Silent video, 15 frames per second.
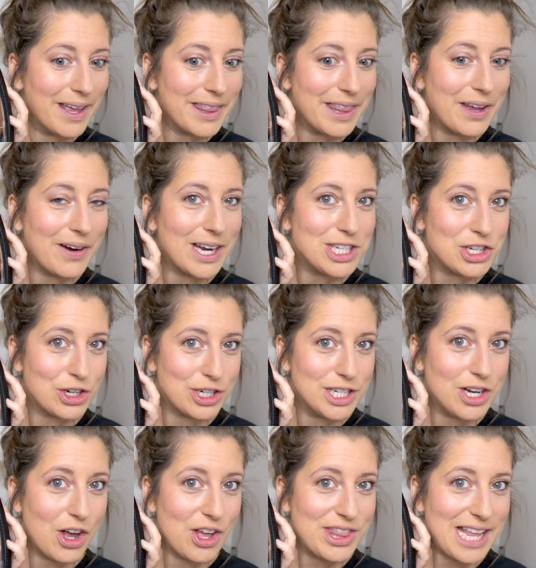There, I turned
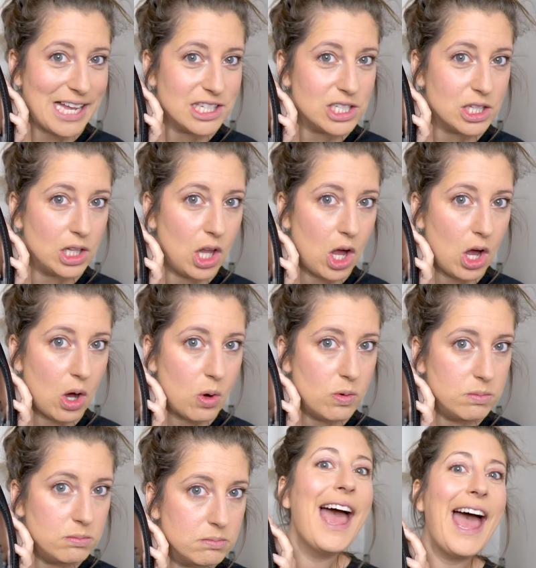it on, that's
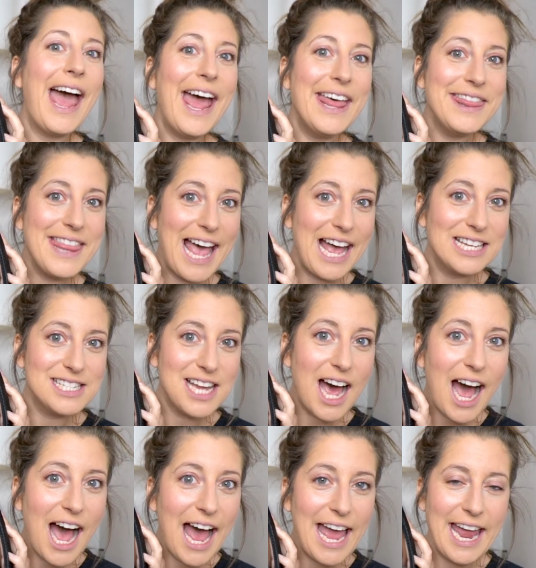low. And that's
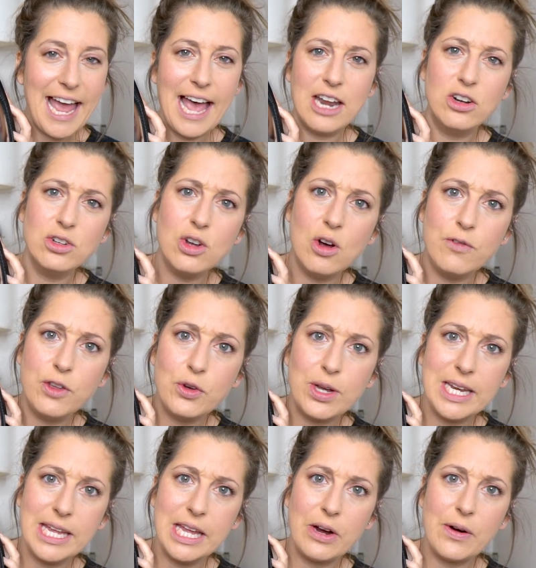high. I don't know if you
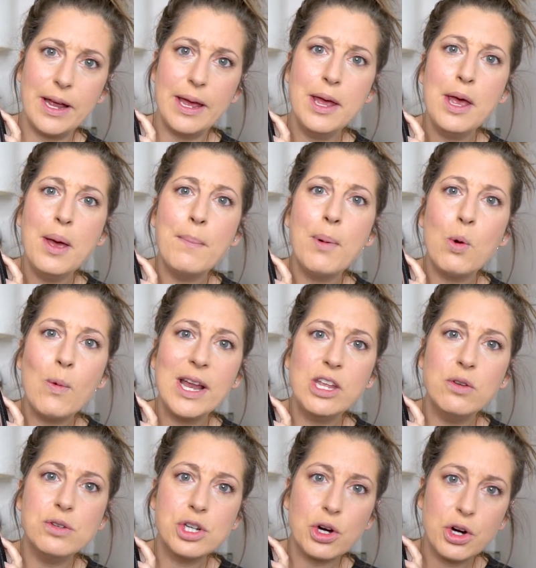can hear it, but when
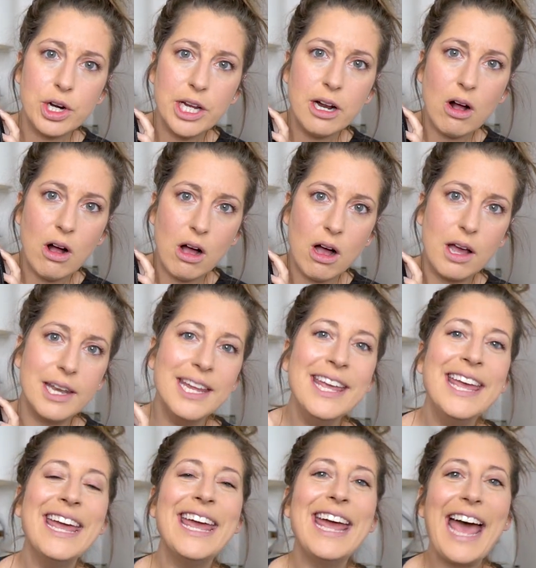you turn it on,
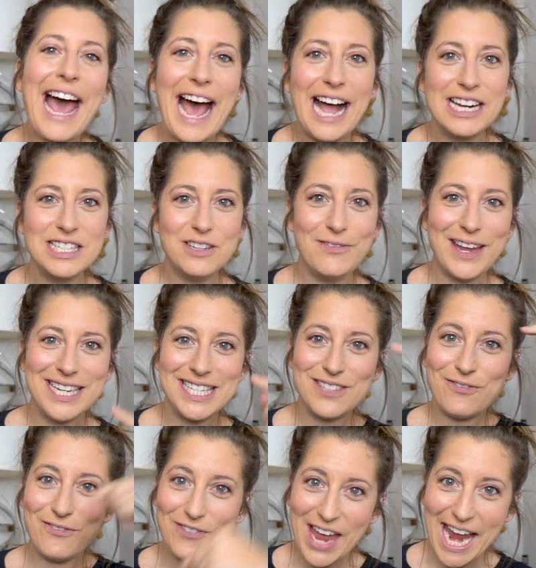it activates
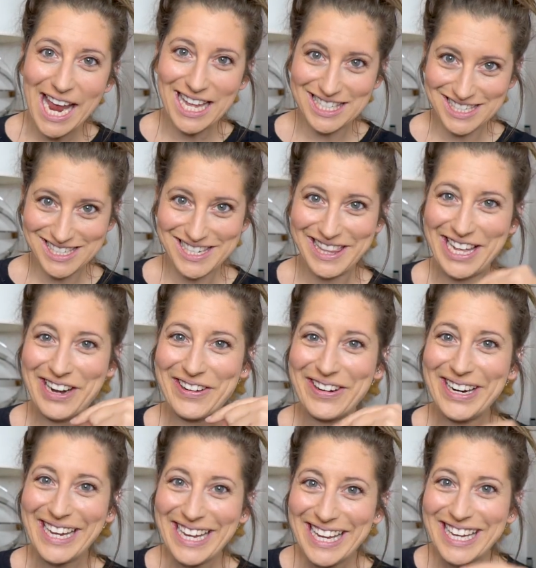fans that
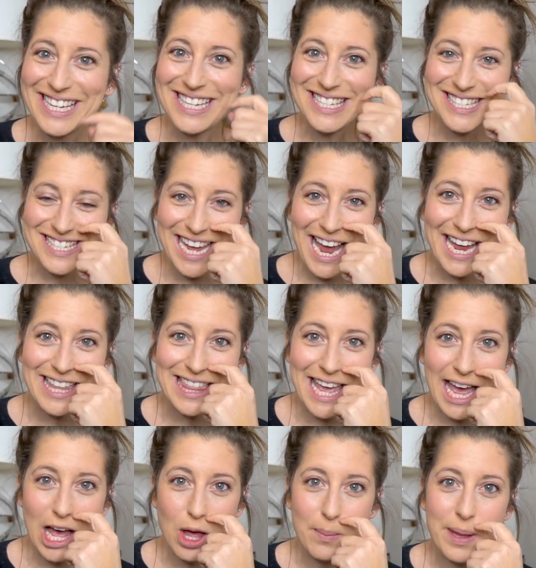are inside the
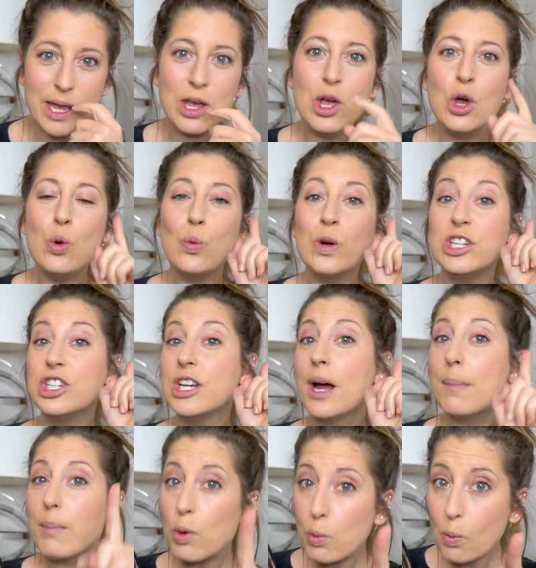helmet, which
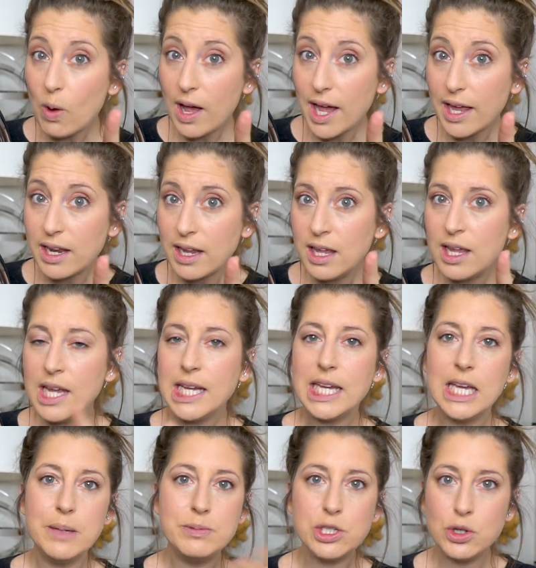number one,
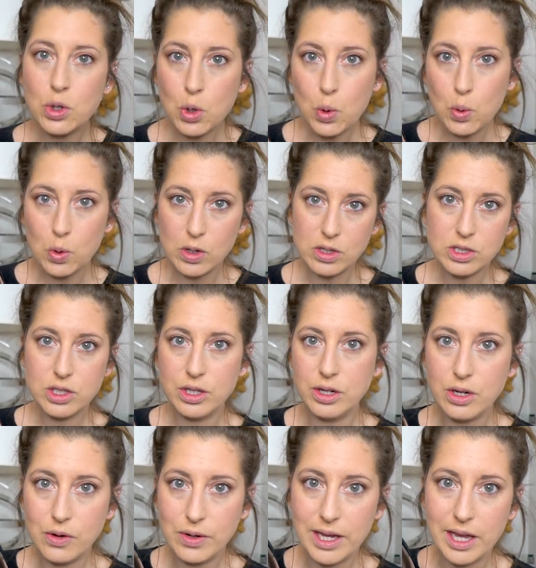keeps you cool so
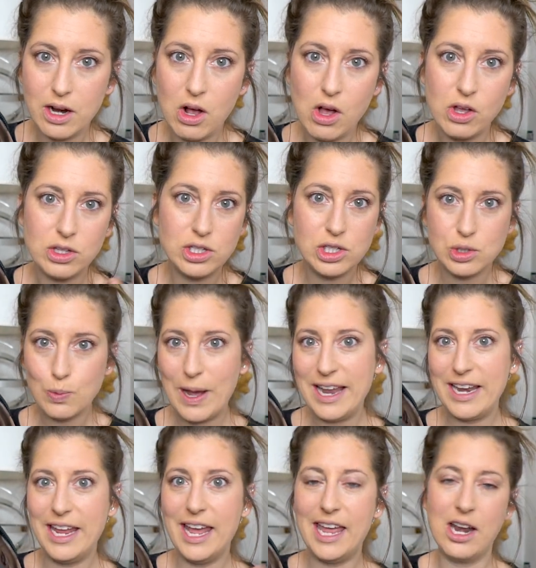you don't get all
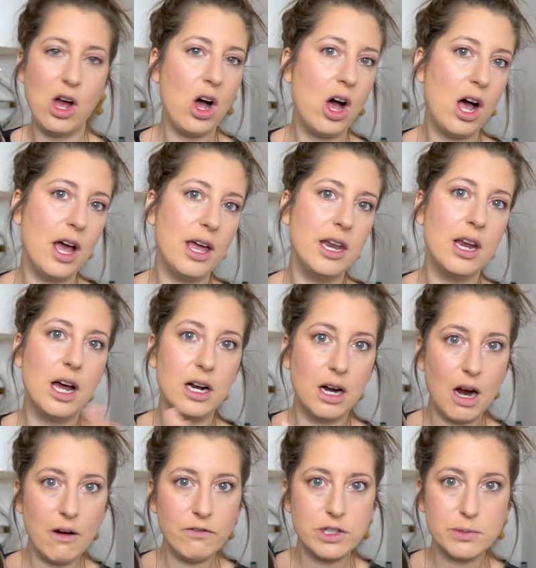sweaty and hot and
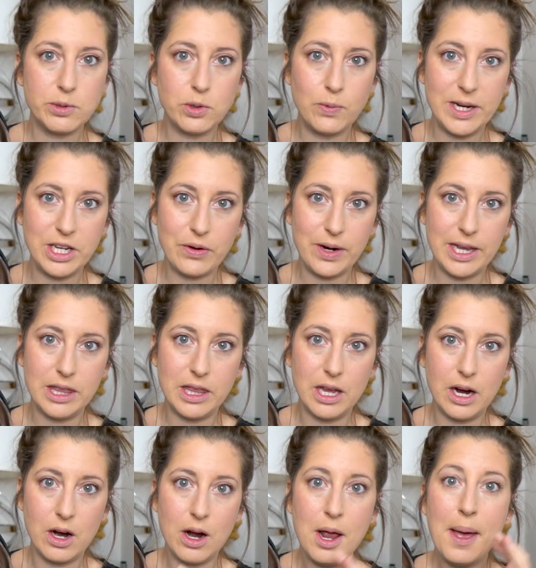uncomfortable when you're in
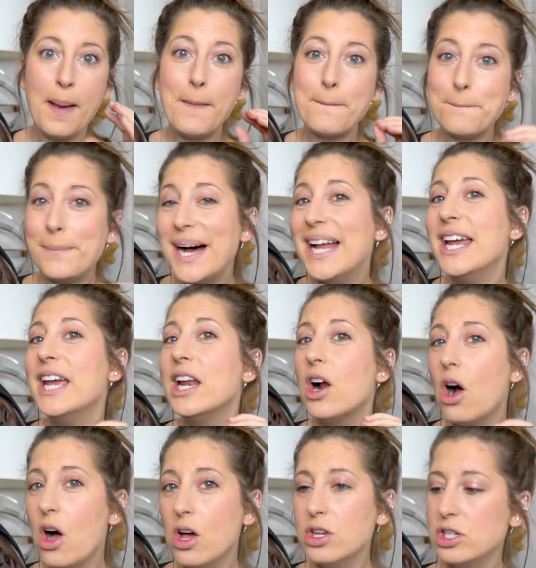there, but
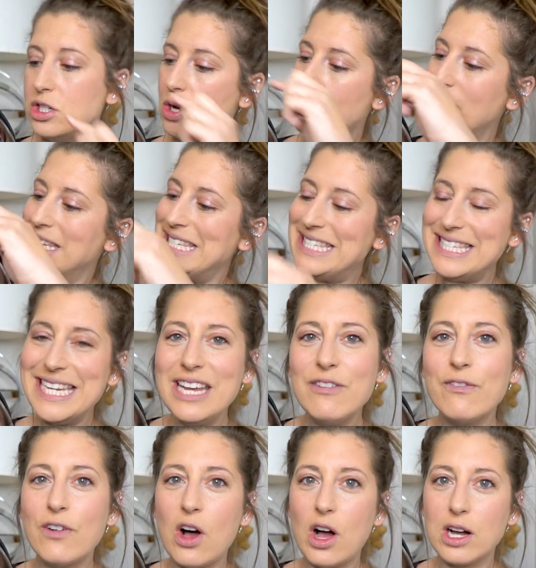it also
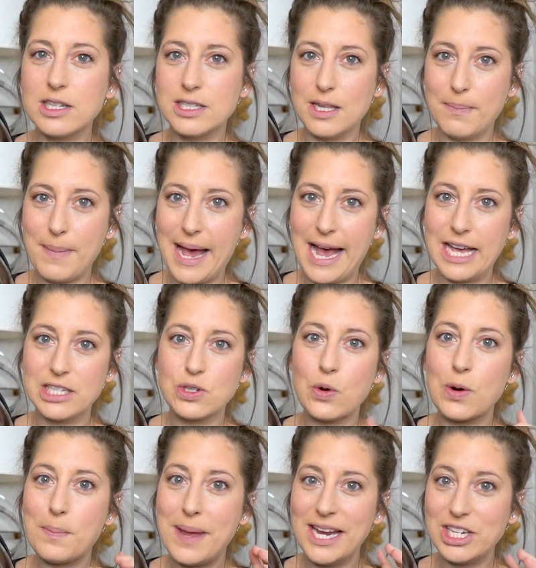defogs the mask
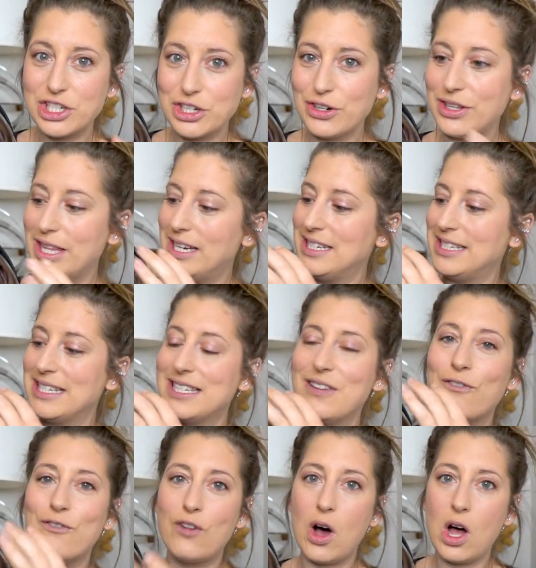or makes sure that it
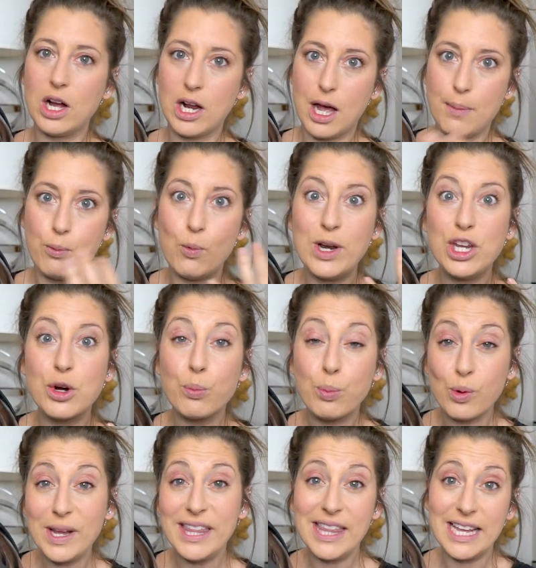doesn't fog up when you're
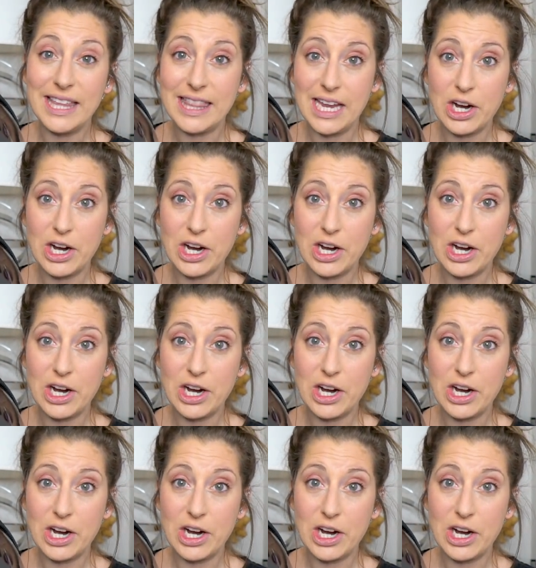breathing in